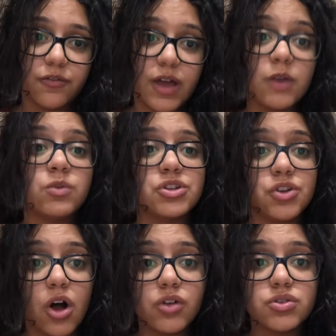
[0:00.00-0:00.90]
And we should
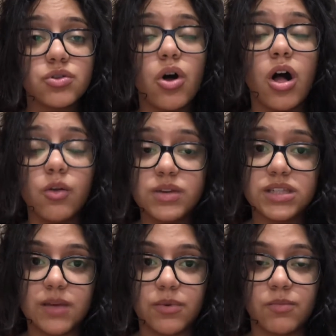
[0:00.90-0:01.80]
also always
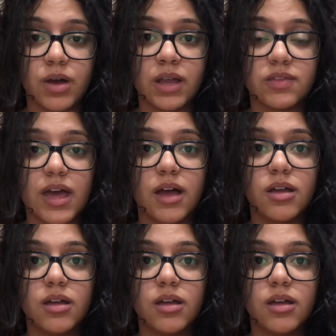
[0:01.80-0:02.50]
keep in mind that